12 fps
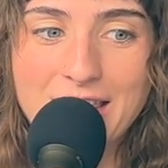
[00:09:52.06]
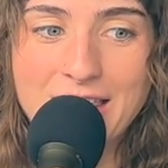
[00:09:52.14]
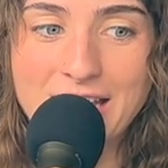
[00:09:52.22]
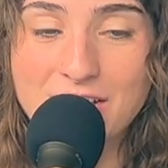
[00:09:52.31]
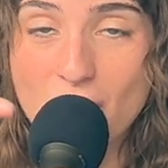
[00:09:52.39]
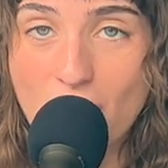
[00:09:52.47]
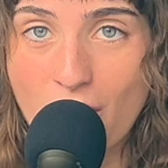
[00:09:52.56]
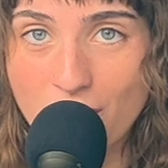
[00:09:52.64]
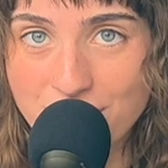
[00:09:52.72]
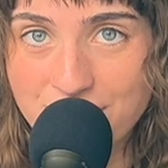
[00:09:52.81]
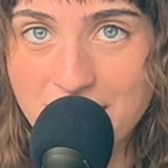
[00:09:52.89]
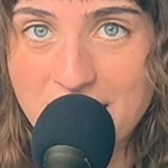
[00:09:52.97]
that's
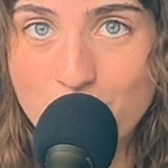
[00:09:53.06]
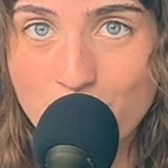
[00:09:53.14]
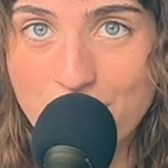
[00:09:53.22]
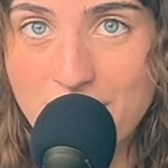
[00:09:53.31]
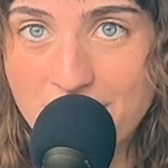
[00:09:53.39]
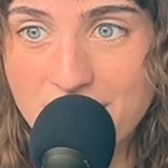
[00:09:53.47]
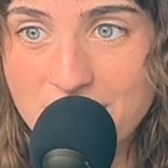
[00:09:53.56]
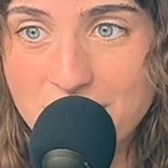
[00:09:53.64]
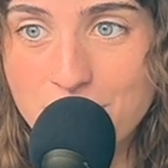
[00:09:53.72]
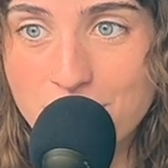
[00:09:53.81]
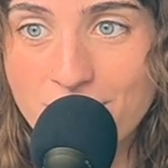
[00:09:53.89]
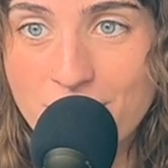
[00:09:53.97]
constant within this
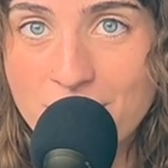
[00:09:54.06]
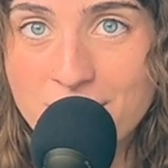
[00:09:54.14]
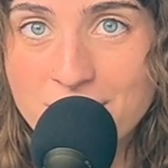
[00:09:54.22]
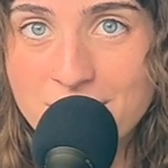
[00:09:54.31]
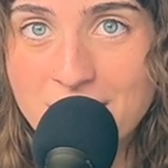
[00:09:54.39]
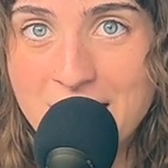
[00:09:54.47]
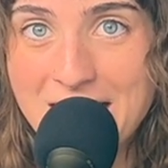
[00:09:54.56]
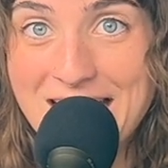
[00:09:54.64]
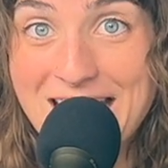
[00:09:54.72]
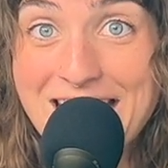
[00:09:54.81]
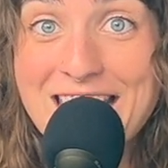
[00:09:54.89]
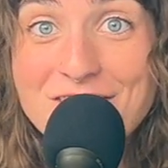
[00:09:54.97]
universe
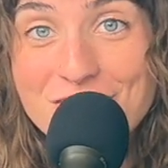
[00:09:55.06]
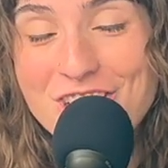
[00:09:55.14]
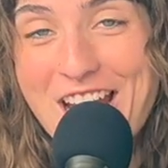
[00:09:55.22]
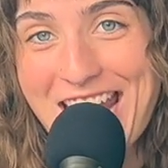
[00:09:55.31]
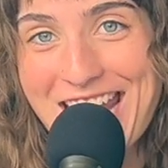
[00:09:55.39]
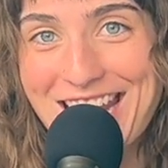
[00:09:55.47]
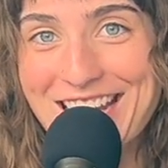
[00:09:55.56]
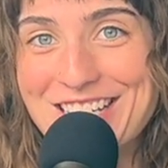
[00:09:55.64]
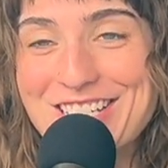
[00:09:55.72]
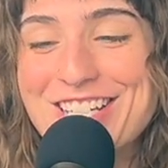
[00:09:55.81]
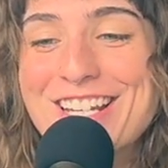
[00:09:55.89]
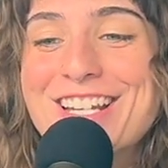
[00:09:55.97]
is
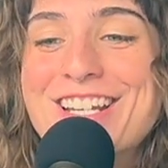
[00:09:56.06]
change.